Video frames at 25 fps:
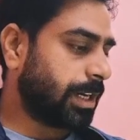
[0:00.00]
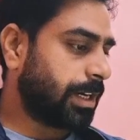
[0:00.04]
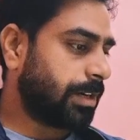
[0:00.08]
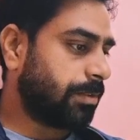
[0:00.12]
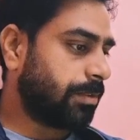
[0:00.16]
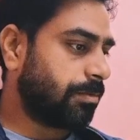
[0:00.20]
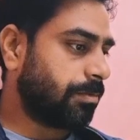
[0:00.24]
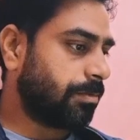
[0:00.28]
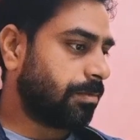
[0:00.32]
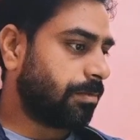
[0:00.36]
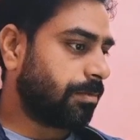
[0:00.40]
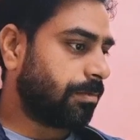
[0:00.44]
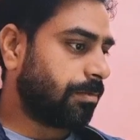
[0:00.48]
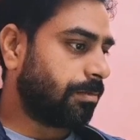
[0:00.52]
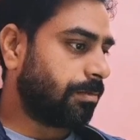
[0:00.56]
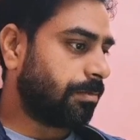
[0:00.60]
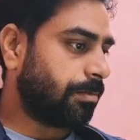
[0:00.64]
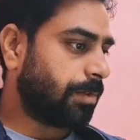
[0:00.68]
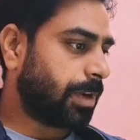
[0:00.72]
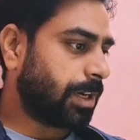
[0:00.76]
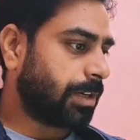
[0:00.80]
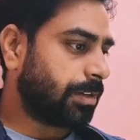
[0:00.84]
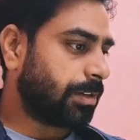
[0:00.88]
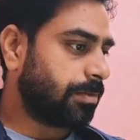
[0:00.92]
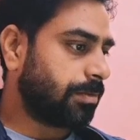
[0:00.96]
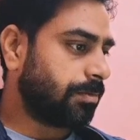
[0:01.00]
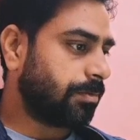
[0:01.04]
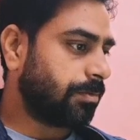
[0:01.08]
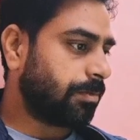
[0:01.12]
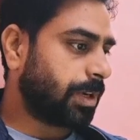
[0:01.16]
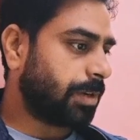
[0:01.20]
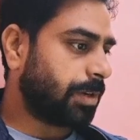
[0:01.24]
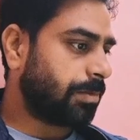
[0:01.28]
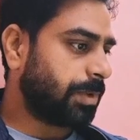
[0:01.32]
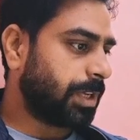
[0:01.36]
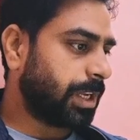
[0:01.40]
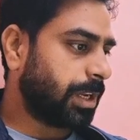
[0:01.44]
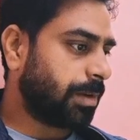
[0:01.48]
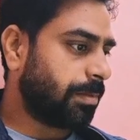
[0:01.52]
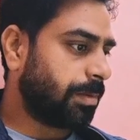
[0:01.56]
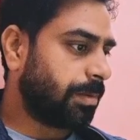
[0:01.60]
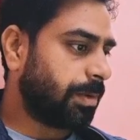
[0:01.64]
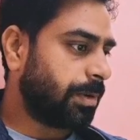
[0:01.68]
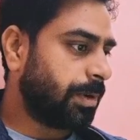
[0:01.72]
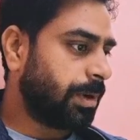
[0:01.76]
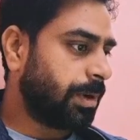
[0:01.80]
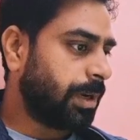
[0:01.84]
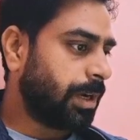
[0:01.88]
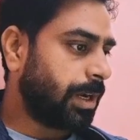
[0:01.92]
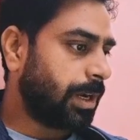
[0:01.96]
what we have
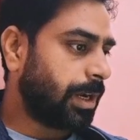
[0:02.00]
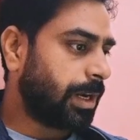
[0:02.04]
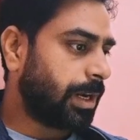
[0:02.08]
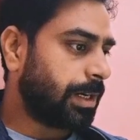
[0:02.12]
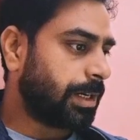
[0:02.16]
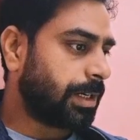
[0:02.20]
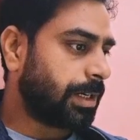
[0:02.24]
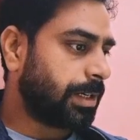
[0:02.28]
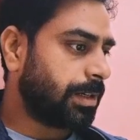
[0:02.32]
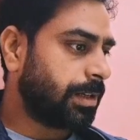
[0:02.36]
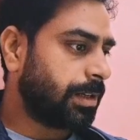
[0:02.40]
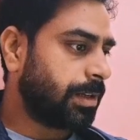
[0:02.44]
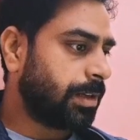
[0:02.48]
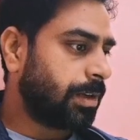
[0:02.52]
added,